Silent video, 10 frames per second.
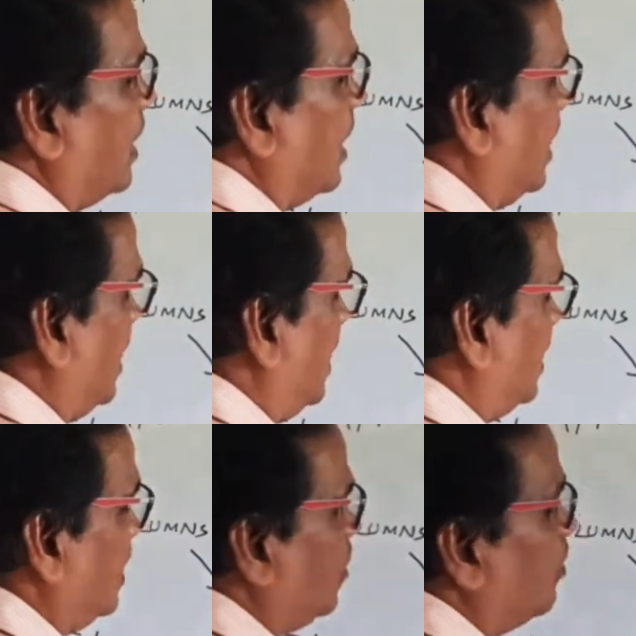
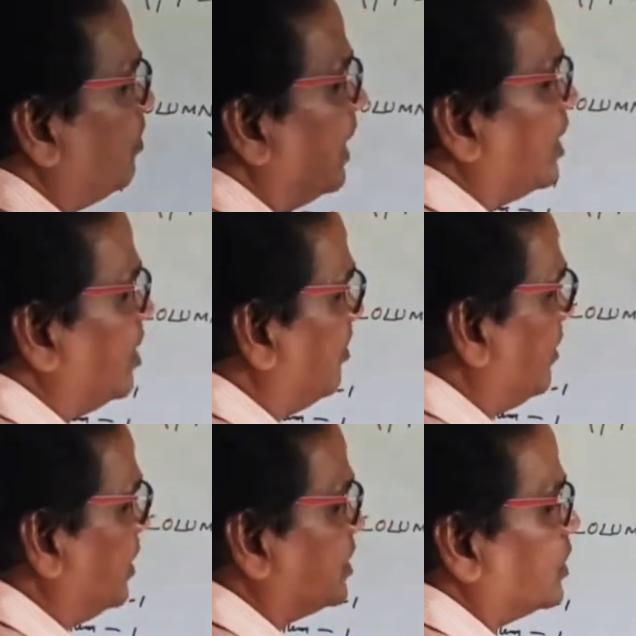and lumbar
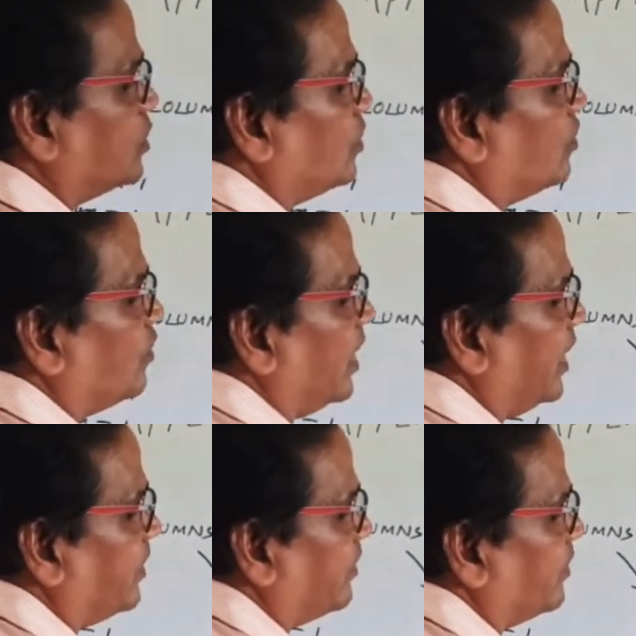numbers is your 5.
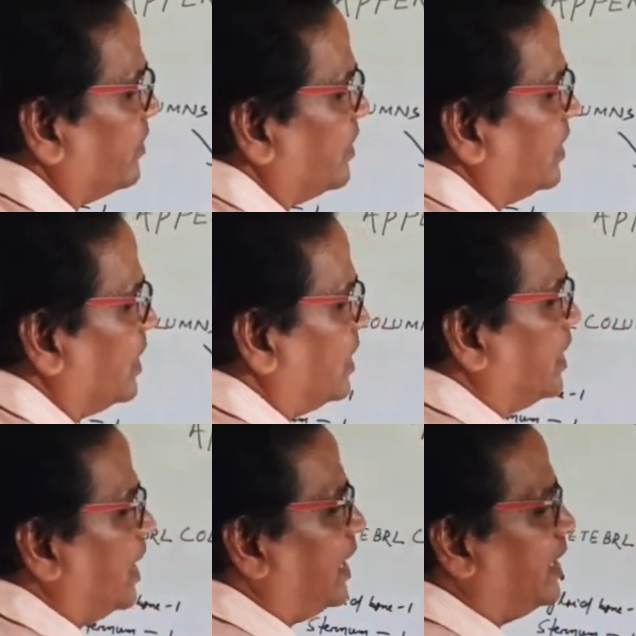
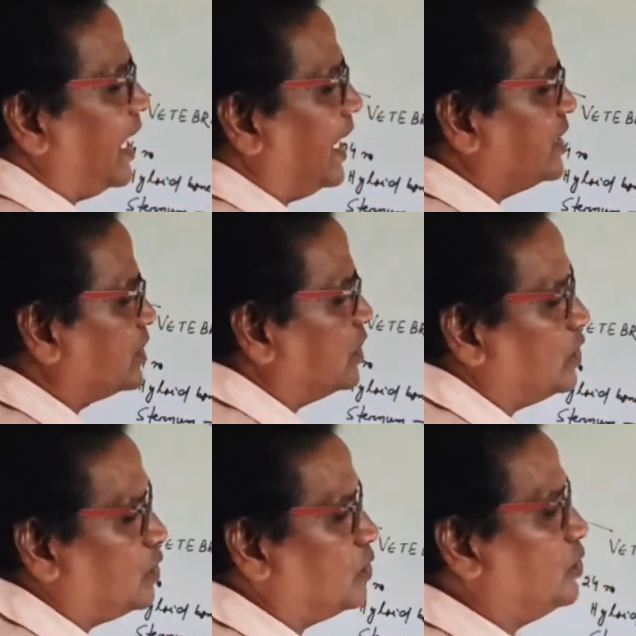And
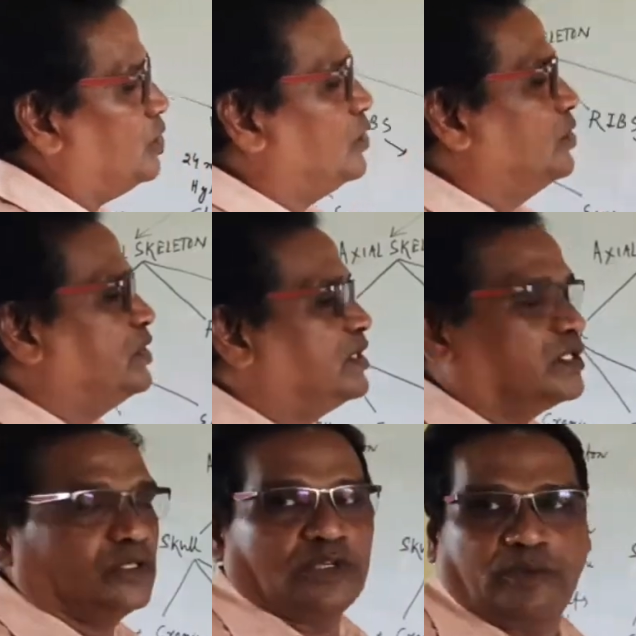addition to
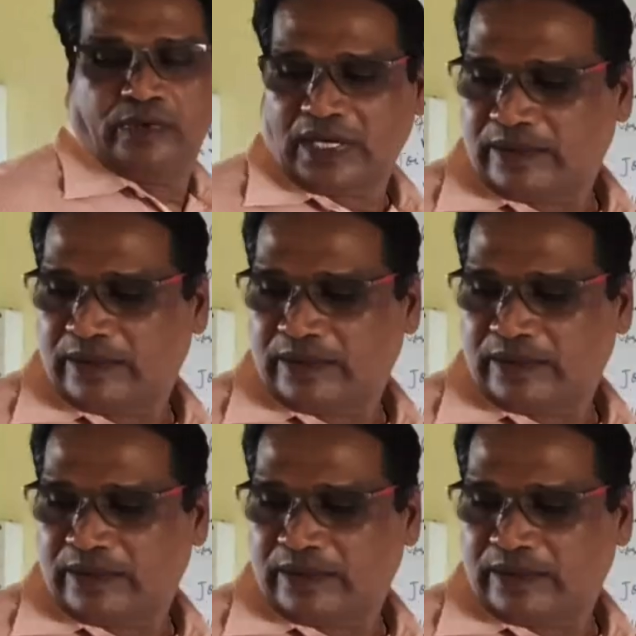this cervical